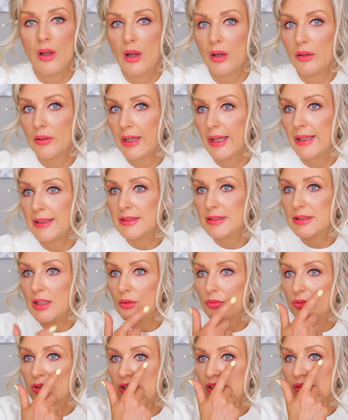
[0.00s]
okay
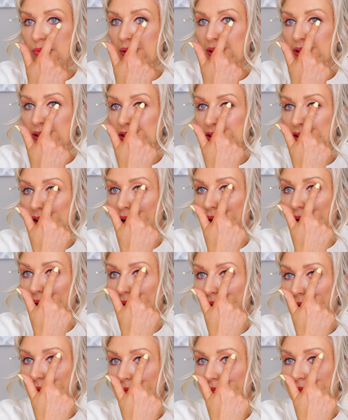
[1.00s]
so this one is
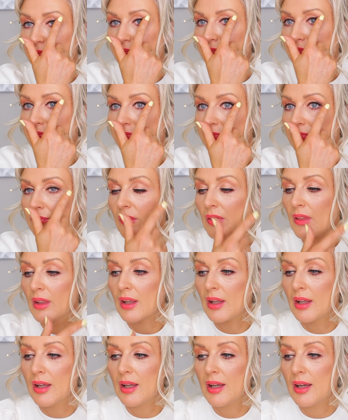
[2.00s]
on
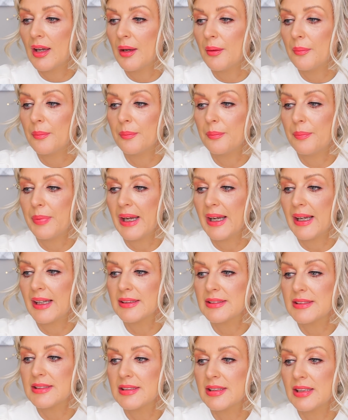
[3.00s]

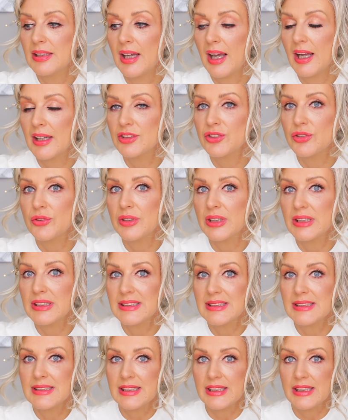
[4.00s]
but as you
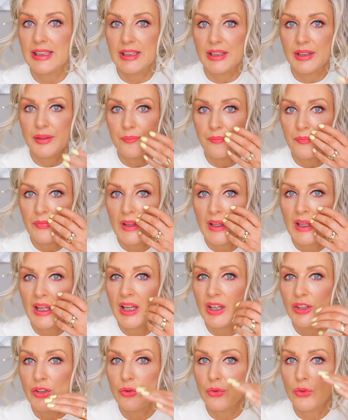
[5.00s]
can see
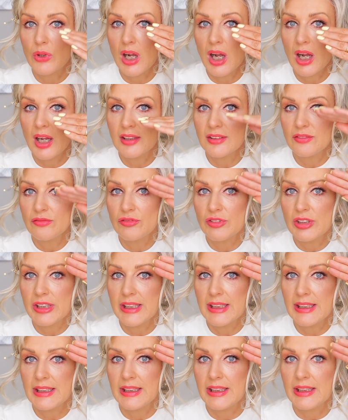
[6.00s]
you can't
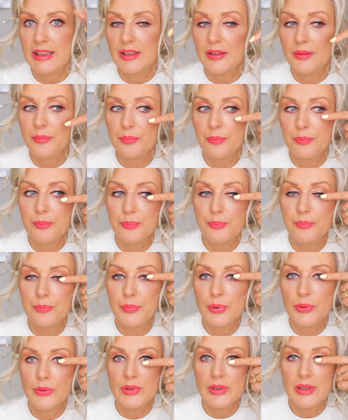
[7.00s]
really
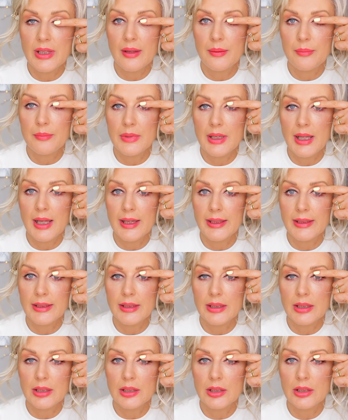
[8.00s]
put them
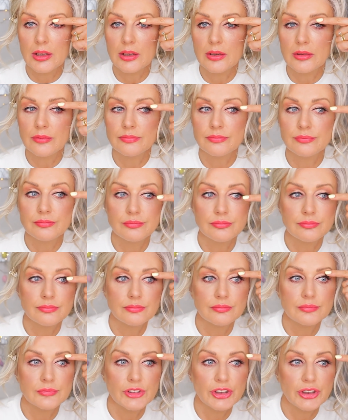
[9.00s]
like
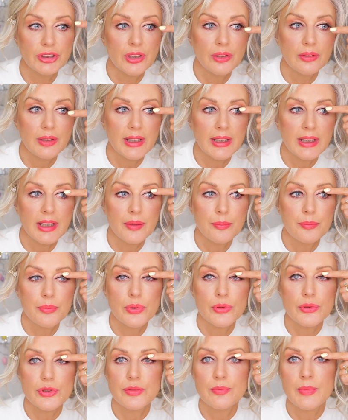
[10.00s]
you know like I
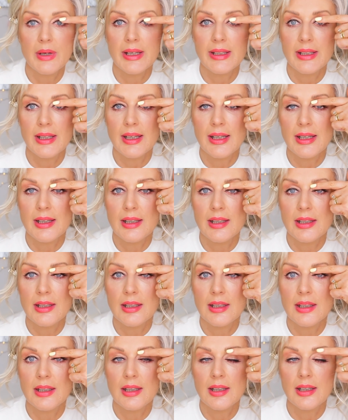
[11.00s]
push my
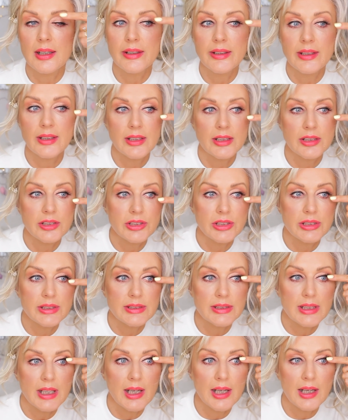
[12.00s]

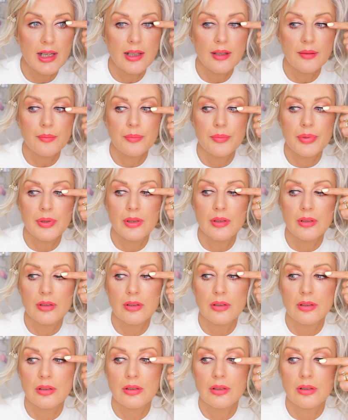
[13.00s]
eyelashes up
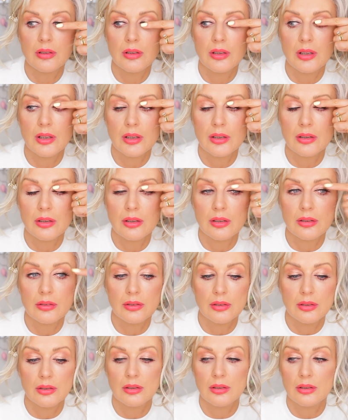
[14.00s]
hang
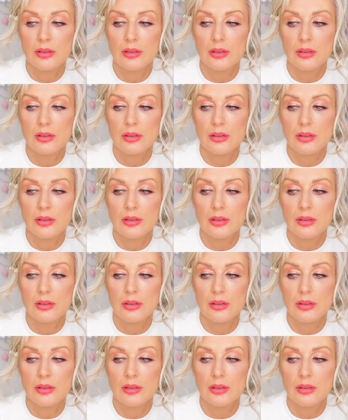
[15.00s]
on